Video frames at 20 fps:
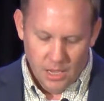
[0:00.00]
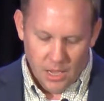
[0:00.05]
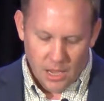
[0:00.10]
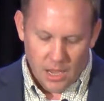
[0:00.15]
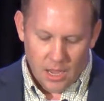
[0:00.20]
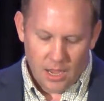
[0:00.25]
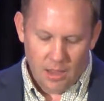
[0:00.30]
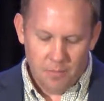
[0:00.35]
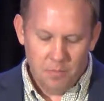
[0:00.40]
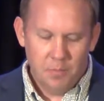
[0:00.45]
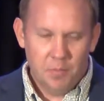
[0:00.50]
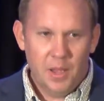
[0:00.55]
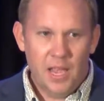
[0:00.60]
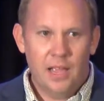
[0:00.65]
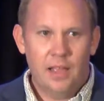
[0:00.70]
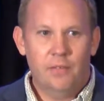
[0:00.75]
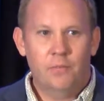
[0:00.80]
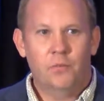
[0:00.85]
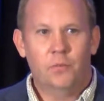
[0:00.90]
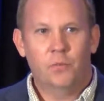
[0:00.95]

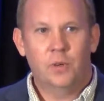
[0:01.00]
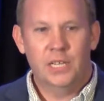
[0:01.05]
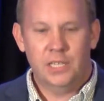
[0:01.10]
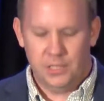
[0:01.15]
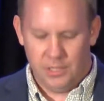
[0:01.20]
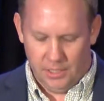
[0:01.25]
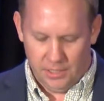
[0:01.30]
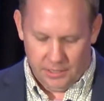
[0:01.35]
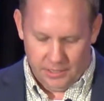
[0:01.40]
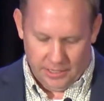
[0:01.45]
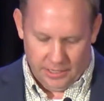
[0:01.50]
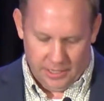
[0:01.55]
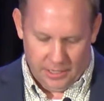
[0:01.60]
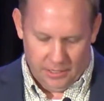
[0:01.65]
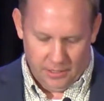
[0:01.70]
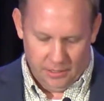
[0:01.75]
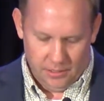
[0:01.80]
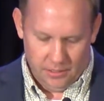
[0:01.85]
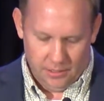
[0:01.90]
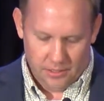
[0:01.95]
Bev
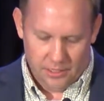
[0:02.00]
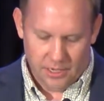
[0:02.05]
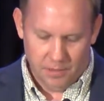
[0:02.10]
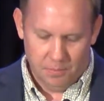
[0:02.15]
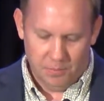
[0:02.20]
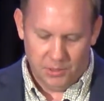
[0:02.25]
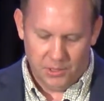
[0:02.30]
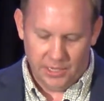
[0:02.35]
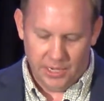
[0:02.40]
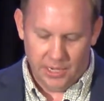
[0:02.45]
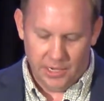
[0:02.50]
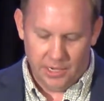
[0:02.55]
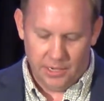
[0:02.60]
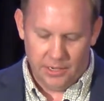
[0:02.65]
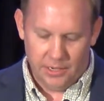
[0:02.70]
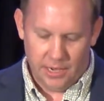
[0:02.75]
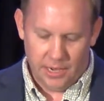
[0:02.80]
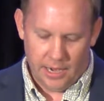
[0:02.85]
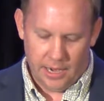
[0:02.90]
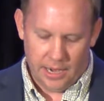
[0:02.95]
recently
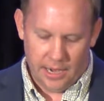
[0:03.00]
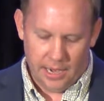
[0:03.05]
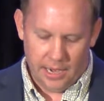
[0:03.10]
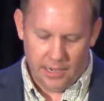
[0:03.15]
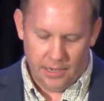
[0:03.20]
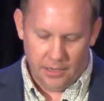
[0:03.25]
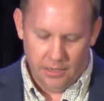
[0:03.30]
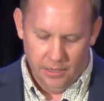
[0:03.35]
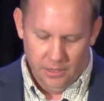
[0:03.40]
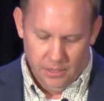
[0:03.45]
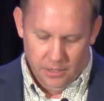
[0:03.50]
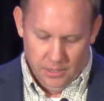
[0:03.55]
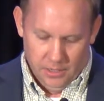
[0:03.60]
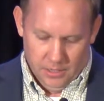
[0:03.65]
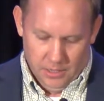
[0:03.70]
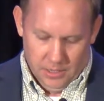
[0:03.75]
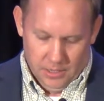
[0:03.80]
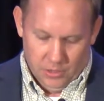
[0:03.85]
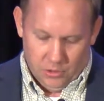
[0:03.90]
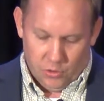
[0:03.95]
completed a
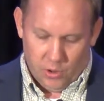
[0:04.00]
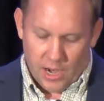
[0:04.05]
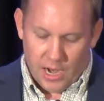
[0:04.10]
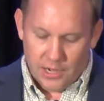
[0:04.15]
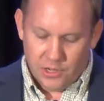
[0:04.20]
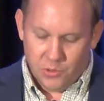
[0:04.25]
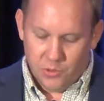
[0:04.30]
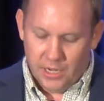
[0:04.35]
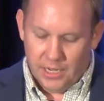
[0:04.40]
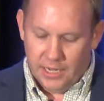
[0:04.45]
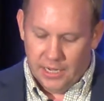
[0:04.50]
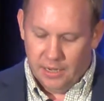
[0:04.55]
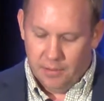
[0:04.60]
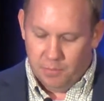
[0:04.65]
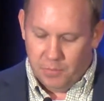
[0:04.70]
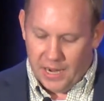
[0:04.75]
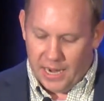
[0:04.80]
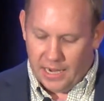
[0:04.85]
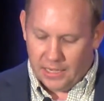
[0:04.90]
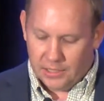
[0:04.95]
graduate
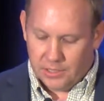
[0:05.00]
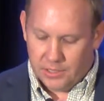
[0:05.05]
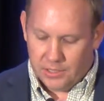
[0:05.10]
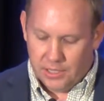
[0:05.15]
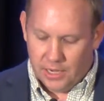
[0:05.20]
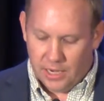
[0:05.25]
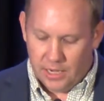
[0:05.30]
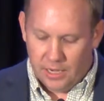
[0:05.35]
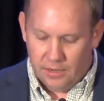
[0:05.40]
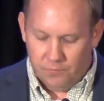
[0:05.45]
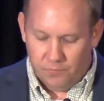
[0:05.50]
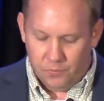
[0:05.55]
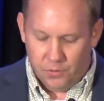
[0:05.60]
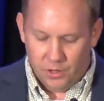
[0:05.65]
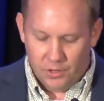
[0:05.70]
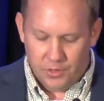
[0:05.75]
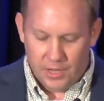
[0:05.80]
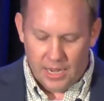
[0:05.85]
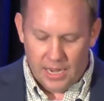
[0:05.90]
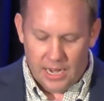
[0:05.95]
impact study
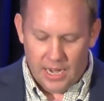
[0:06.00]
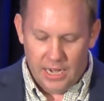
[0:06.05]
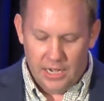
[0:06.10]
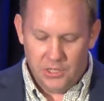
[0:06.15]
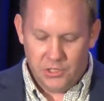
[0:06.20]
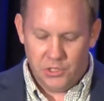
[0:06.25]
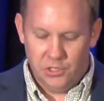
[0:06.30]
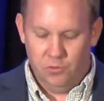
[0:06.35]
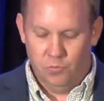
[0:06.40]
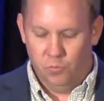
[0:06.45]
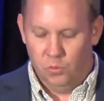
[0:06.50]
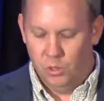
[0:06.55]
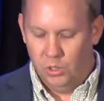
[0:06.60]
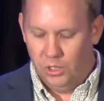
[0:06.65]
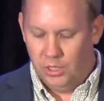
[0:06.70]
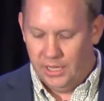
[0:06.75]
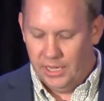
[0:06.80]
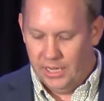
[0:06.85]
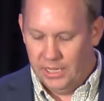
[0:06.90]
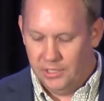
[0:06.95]
for the Asian
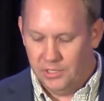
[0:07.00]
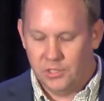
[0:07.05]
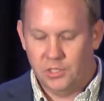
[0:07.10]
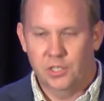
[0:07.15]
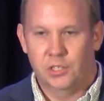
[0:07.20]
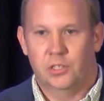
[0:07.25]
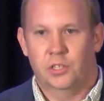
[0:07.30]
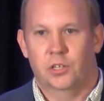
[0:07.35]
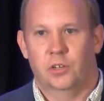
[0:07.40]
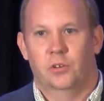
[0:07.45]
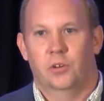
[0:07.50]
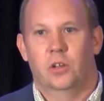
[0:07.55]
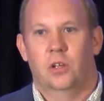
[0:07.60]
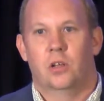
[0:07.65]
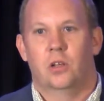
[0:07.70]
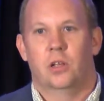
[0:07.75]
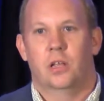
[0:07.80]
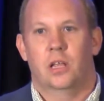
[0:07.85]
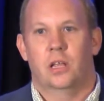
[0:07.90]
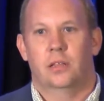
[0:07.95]
Rural Institute,
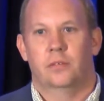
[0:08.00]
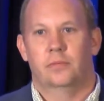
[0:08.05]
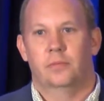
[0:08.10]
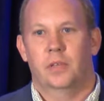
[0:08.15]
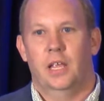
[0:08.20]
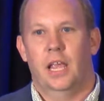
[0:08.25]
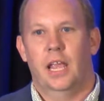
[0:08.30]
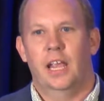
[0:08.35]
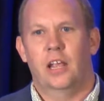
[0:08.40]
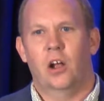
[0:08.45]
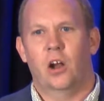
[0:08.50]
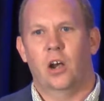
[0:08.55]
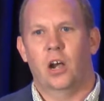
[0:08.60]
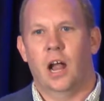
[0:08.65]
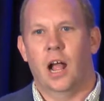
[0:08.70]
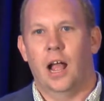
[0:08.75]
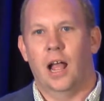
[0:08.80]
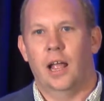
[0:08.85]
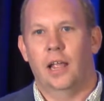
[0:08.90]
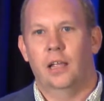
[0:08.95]

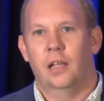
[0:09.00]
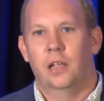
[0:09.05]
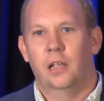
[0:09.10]
ARI.